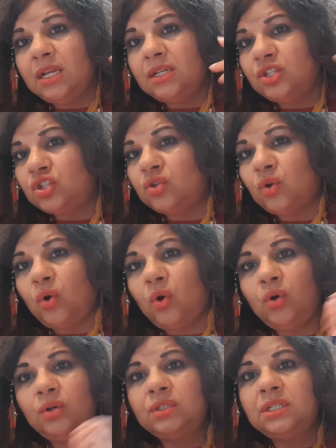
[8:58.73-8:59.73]

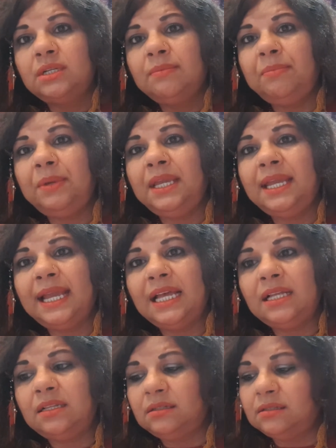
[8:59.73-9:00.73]
stored, being
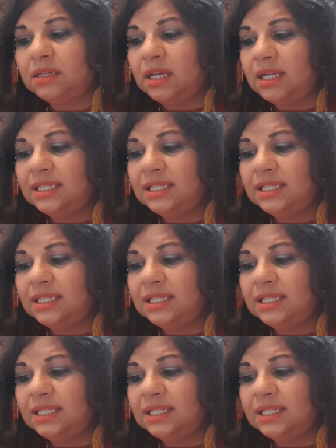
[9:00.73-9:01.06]
held